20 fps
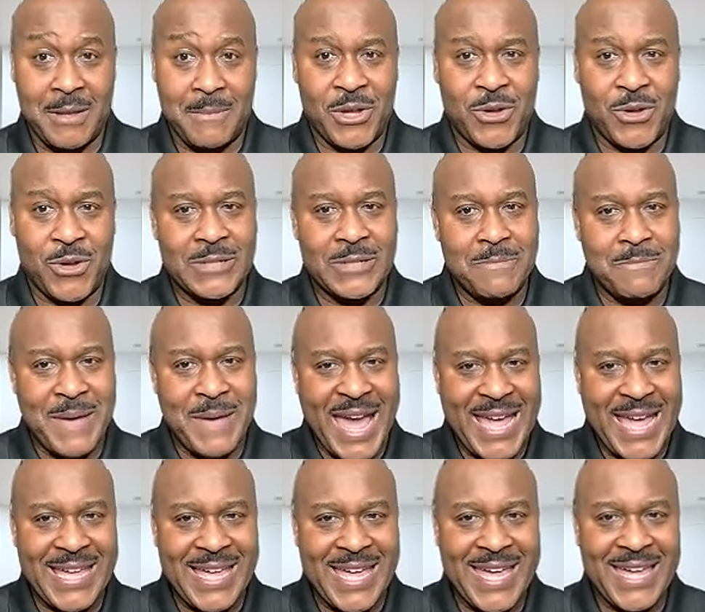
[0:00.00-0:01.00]
Because
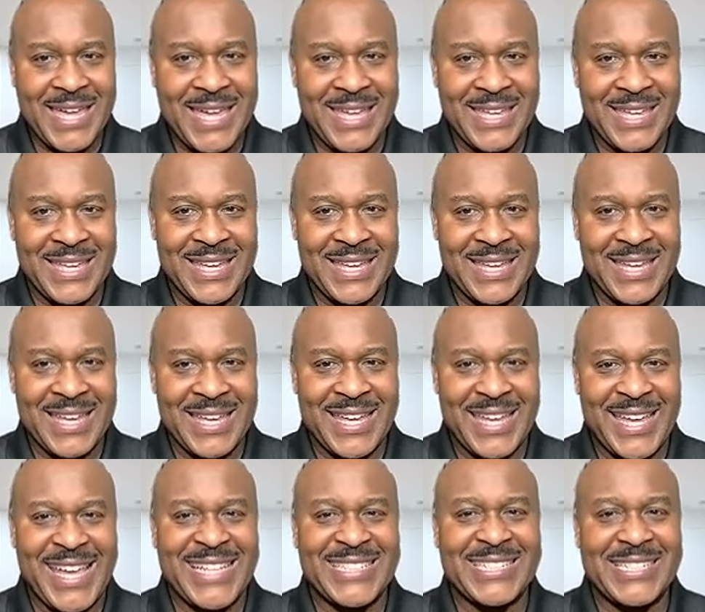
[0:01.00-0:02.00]
banking
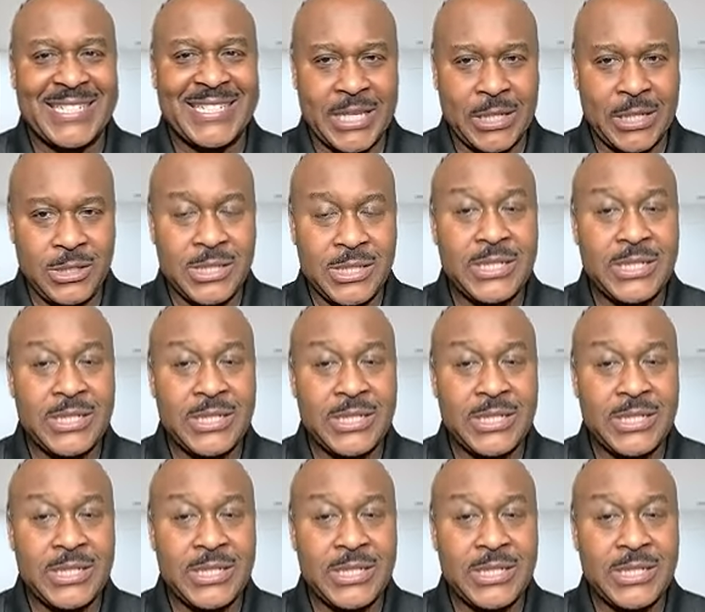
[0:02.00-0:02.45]
is a skill